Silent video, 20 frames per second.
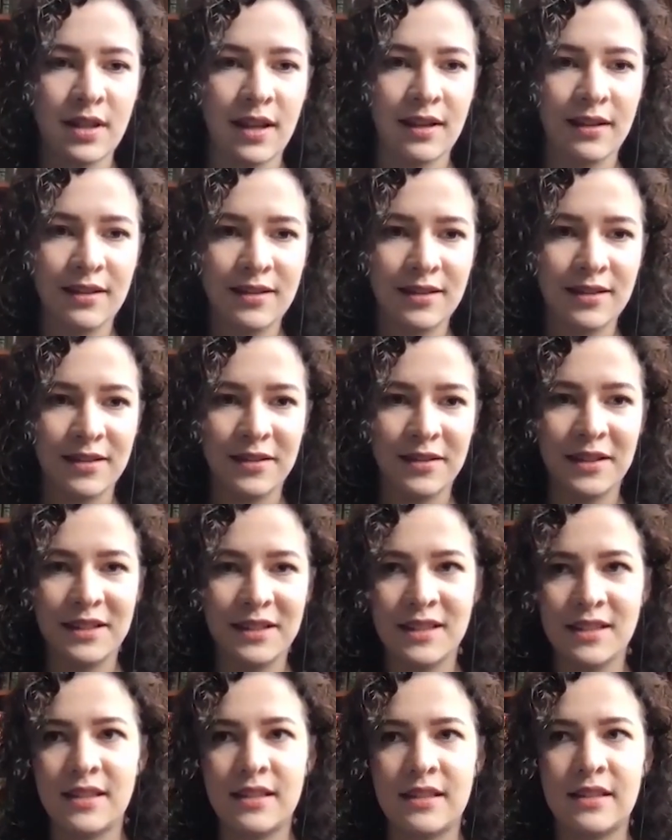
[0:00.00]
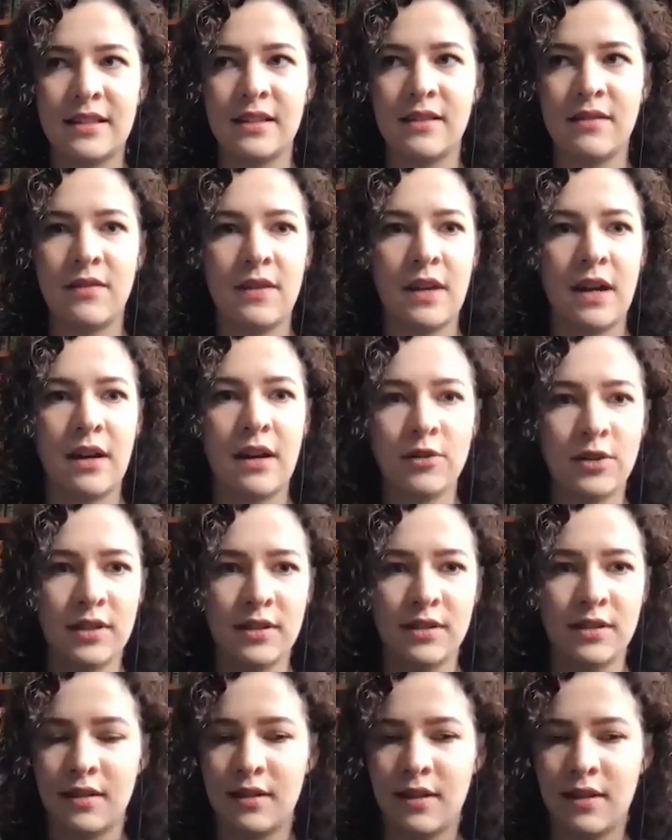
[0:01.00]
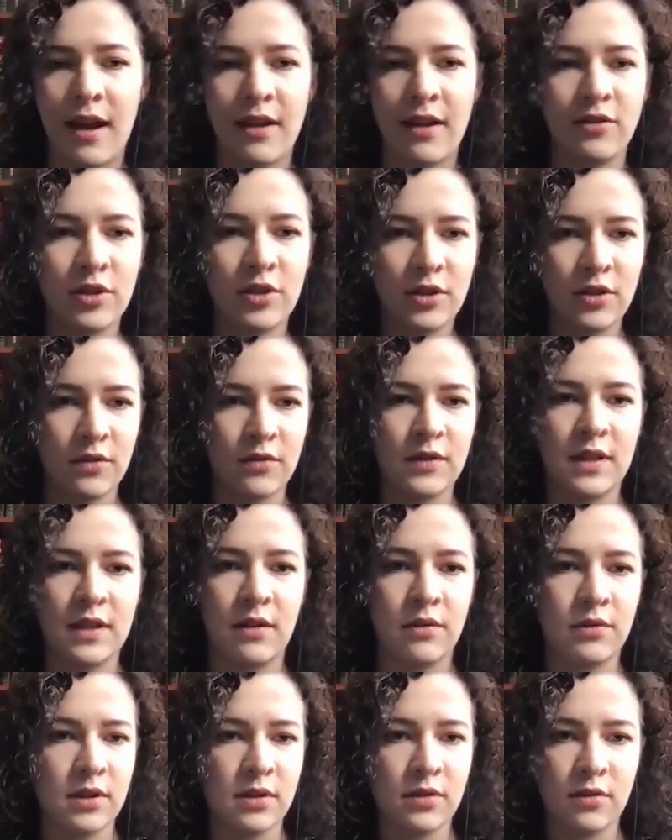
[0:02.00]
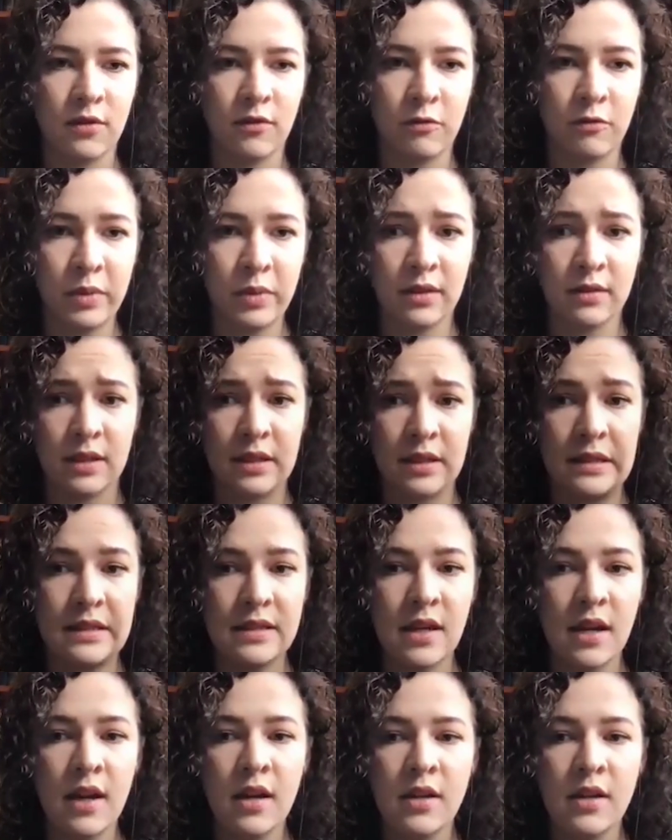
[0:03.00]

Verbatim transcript: and it is thousands and hundreds of thousands of buildings.